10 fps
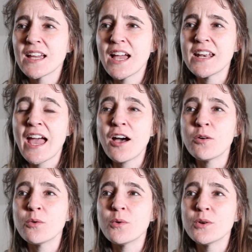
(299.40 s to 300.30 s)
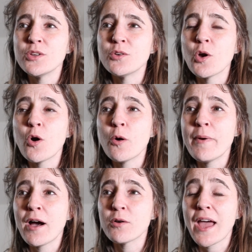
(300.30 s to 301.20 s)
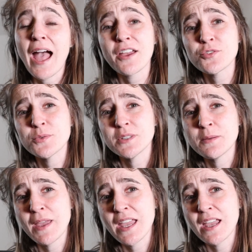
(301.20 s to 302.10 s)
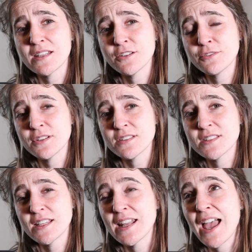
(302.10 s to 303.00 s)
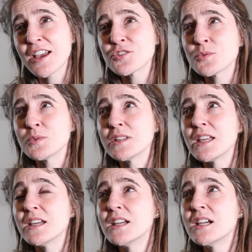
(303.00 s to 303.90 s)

And how you go about actually making a difference and actually